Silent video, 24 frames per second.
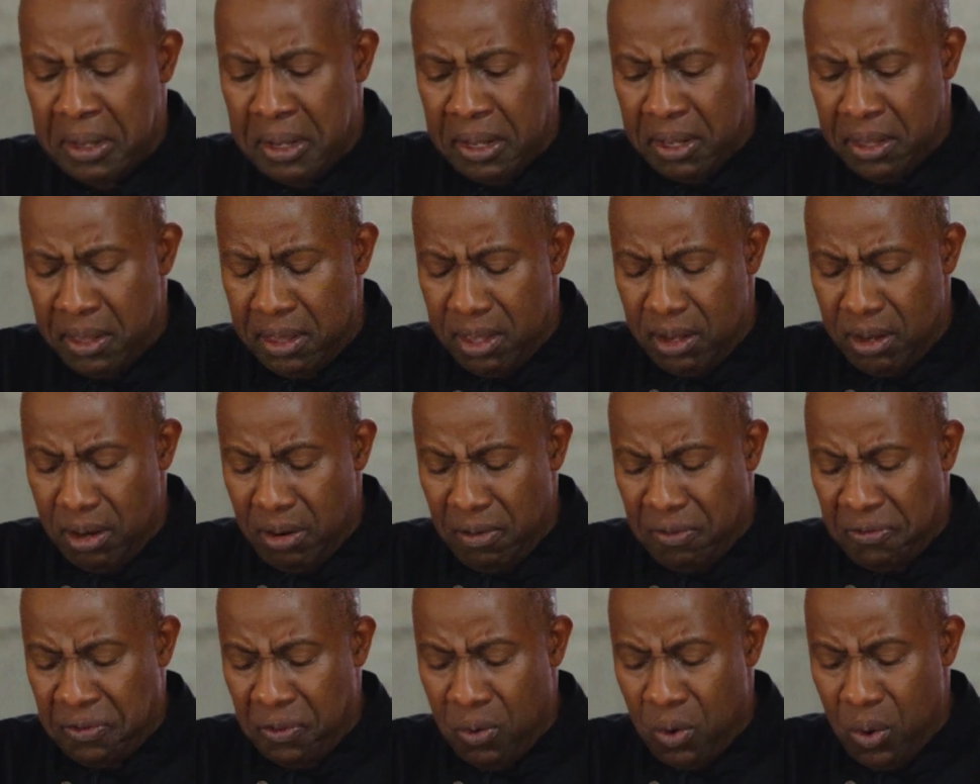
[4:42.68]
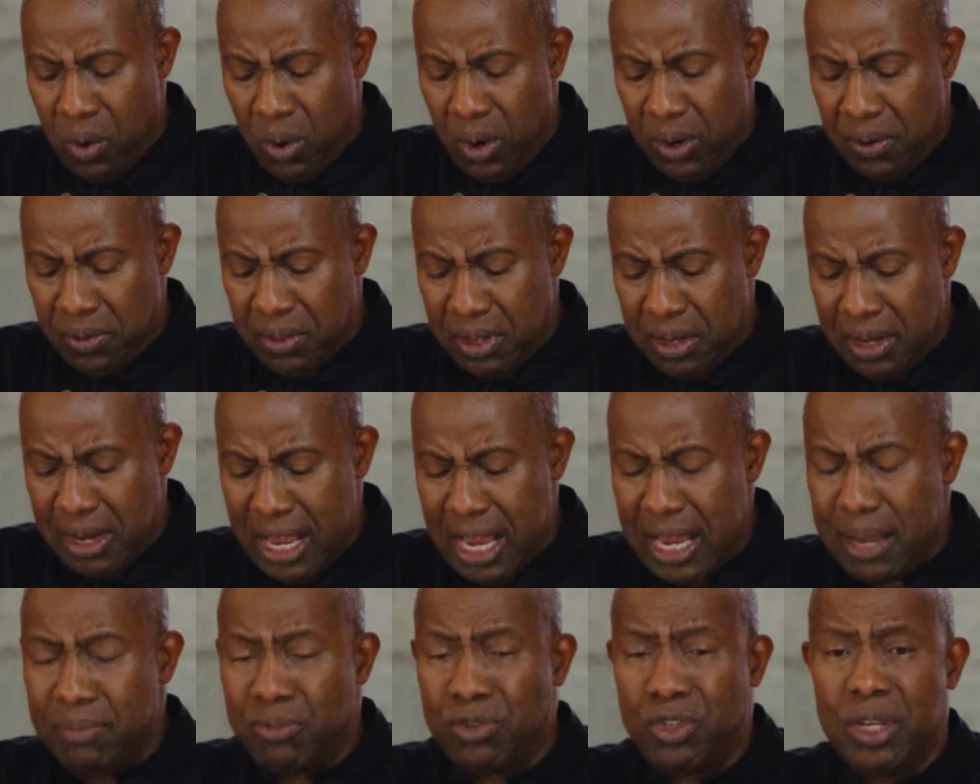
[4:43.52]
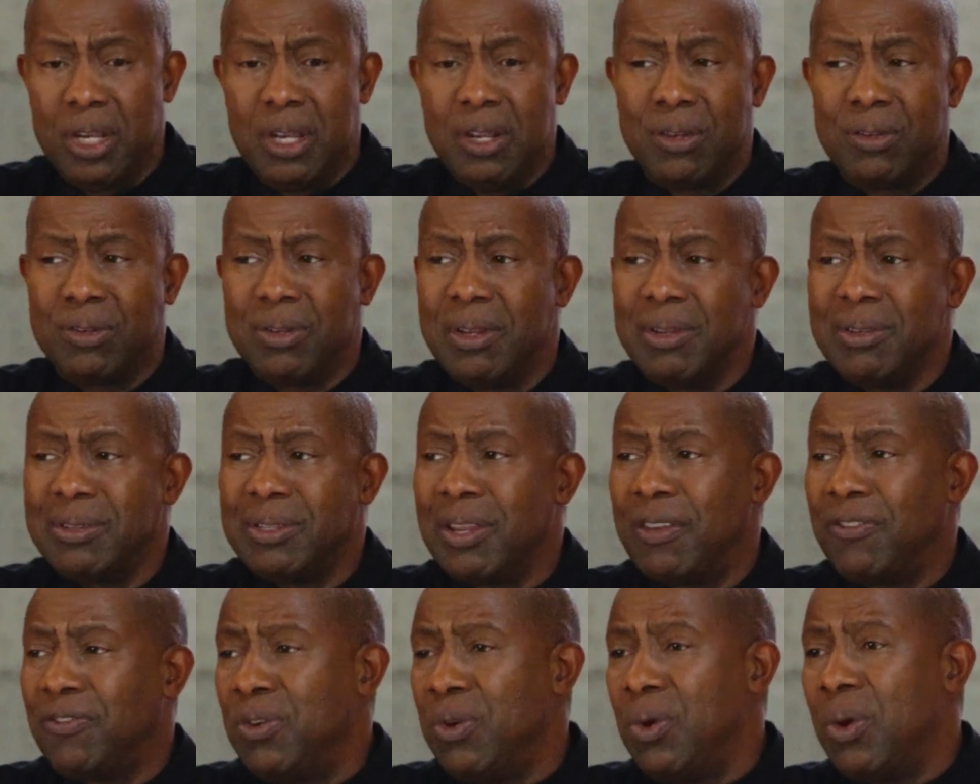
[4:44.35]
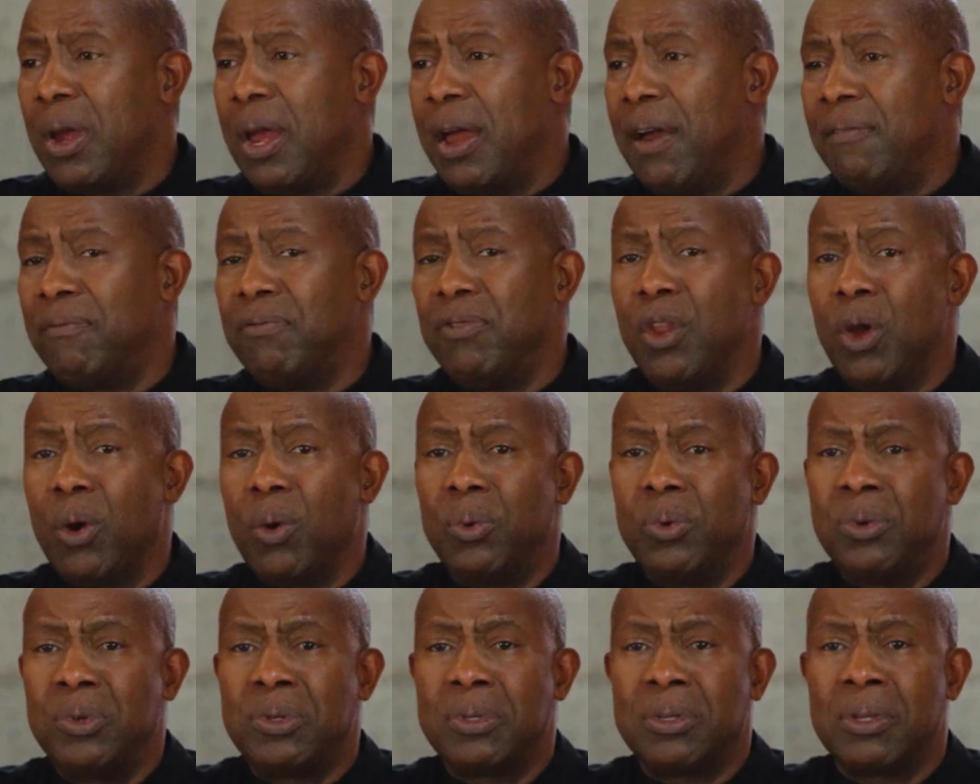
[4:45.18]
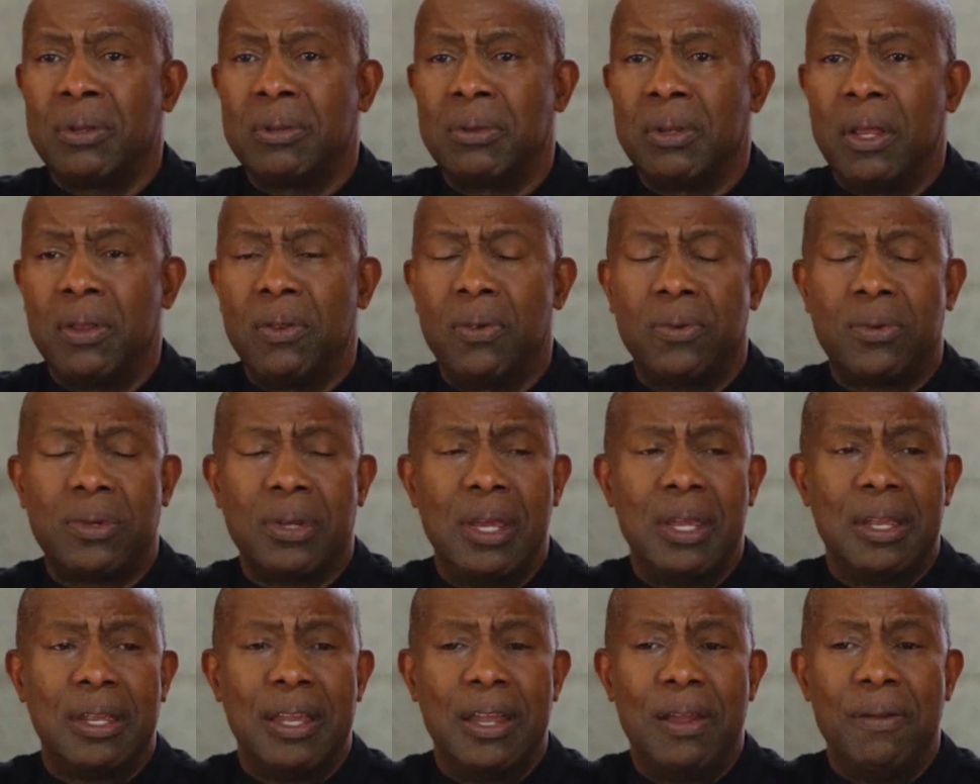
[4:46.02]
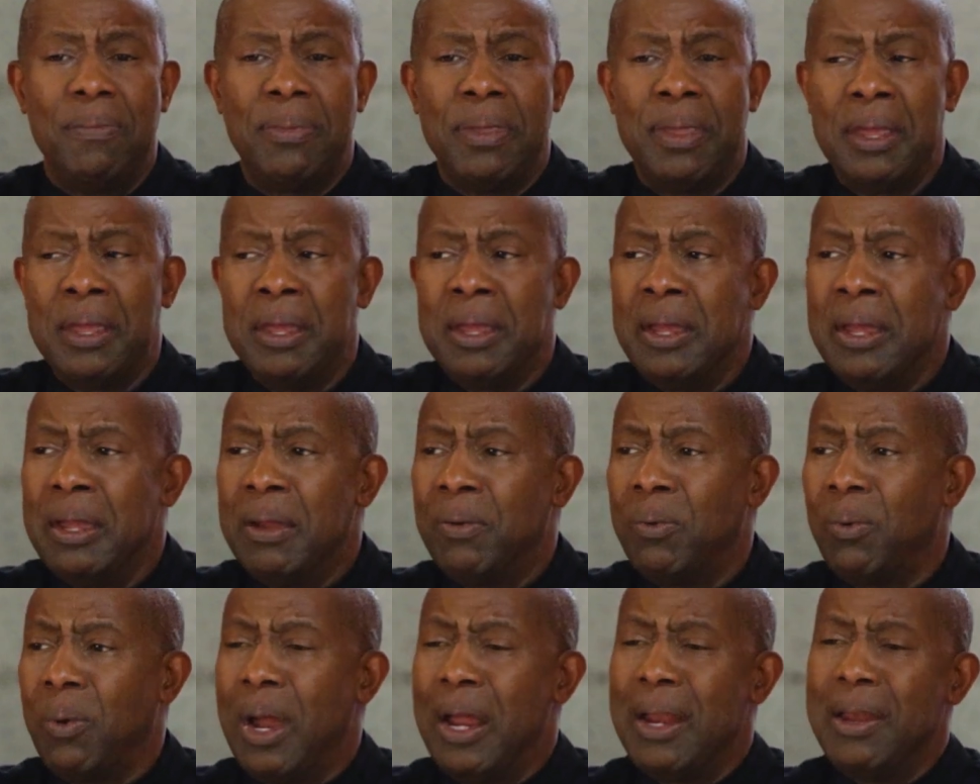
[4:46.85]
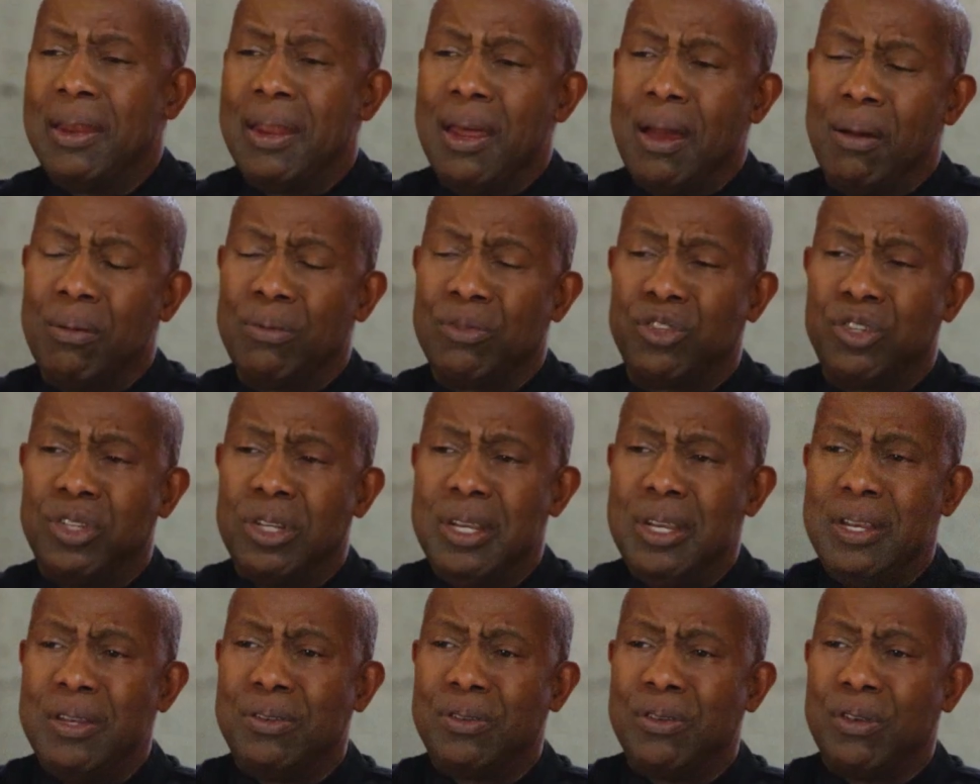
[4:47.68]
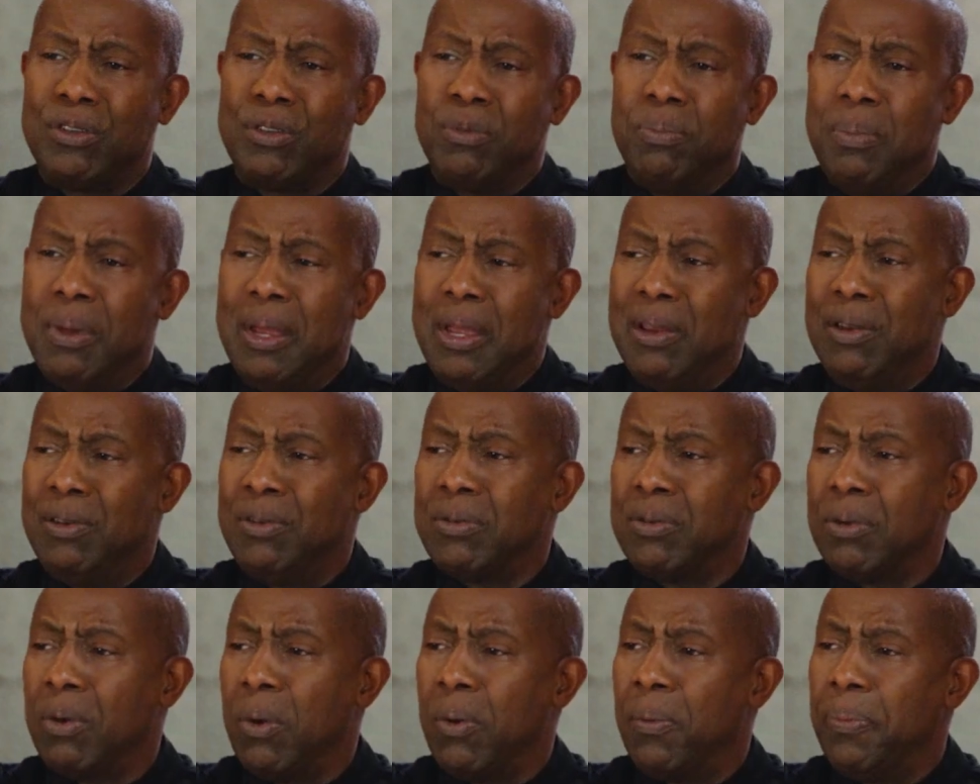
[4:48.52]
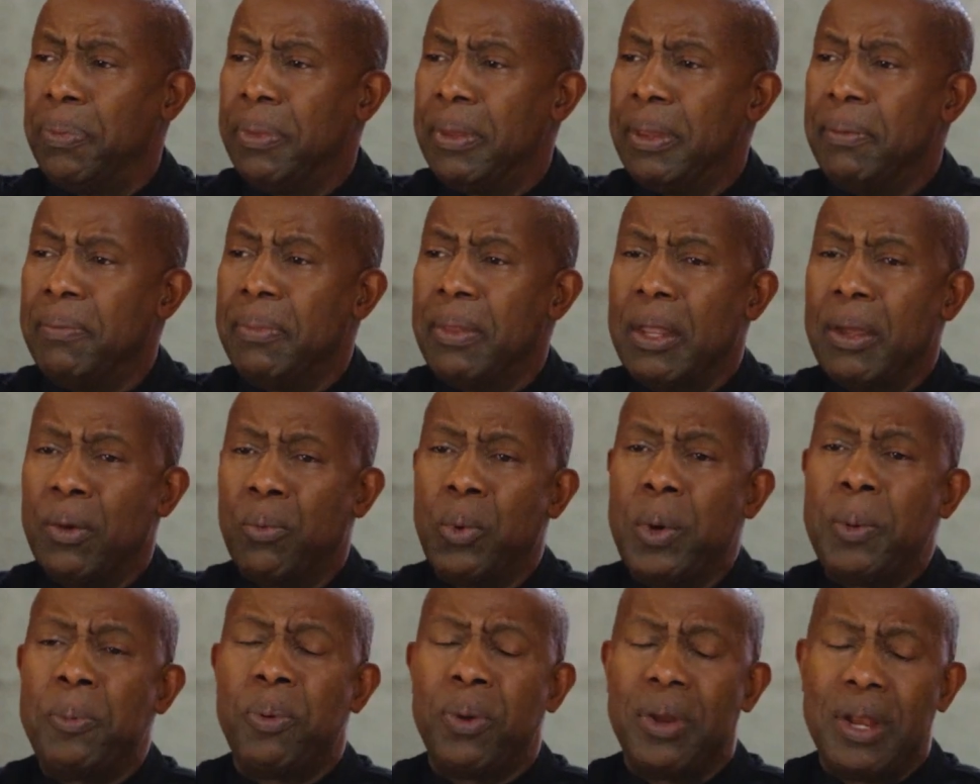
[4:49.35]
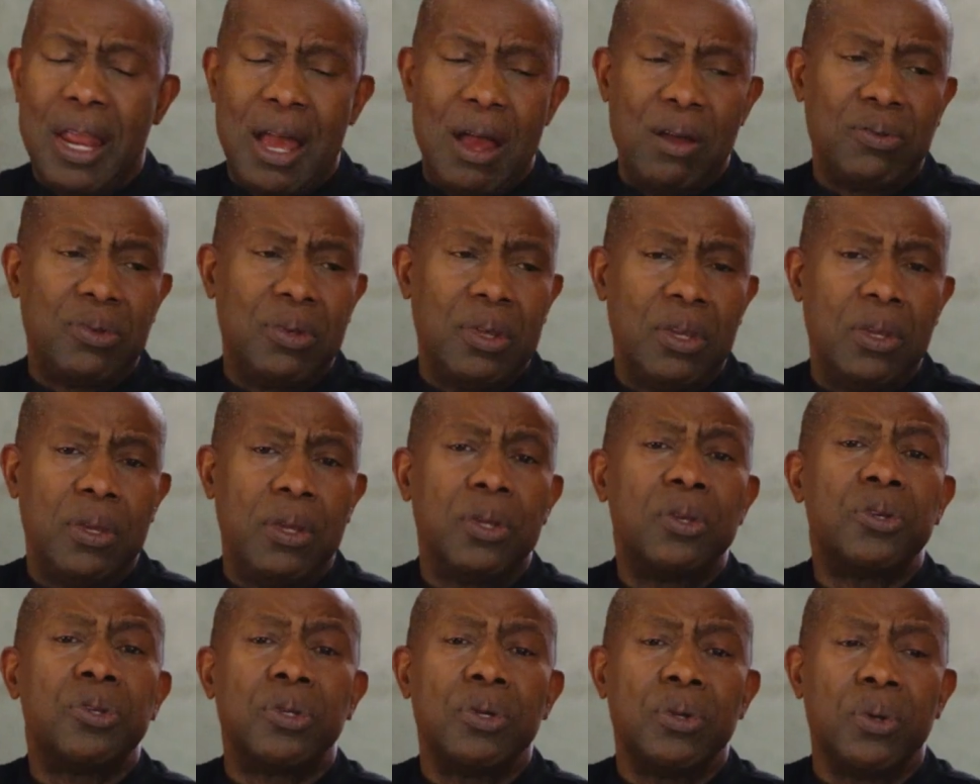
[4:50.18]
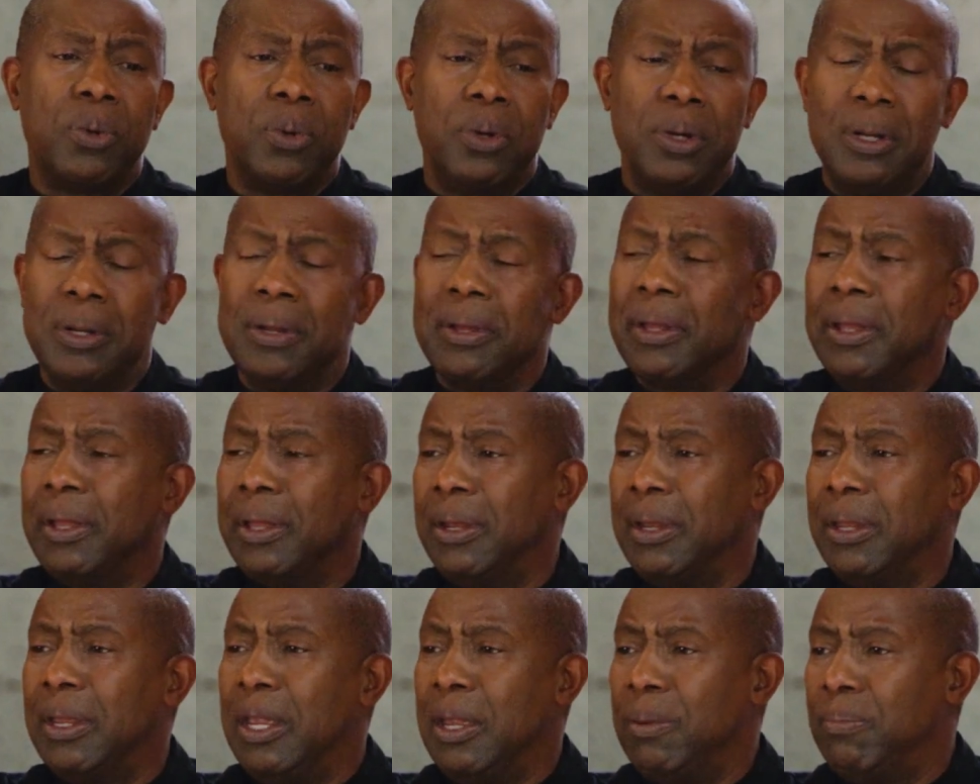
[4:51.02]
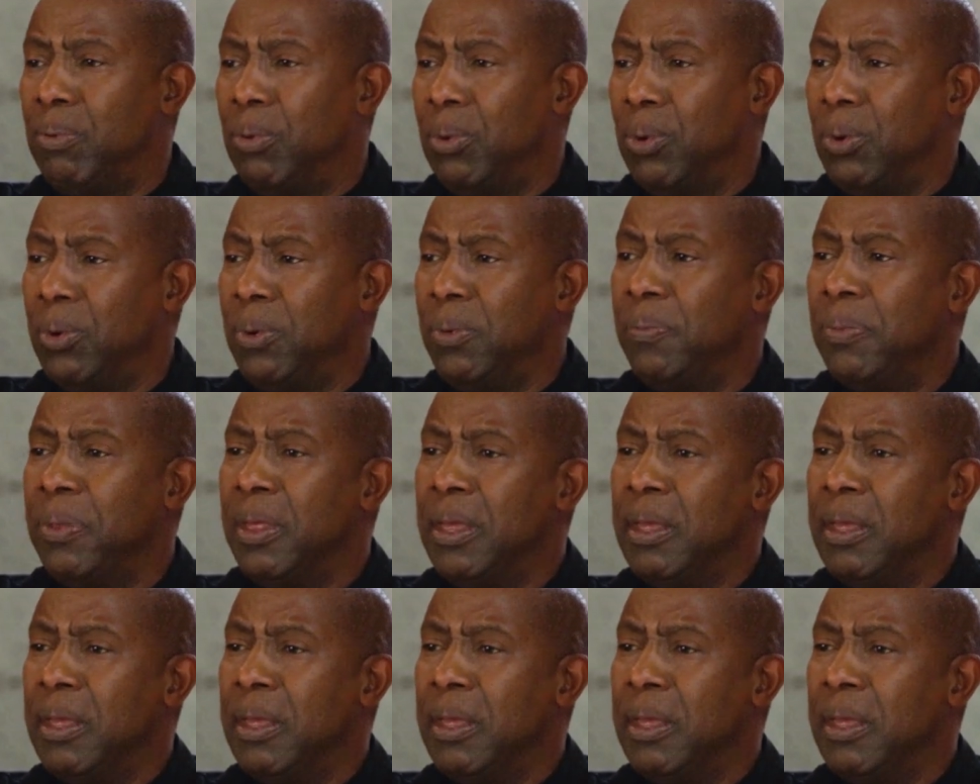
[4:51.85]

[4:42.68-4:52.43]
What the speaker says: And therefore, the name Jesus, if you have notes that you're taking, write down Jesus means, we pronounce it Yeshua in Hebrew.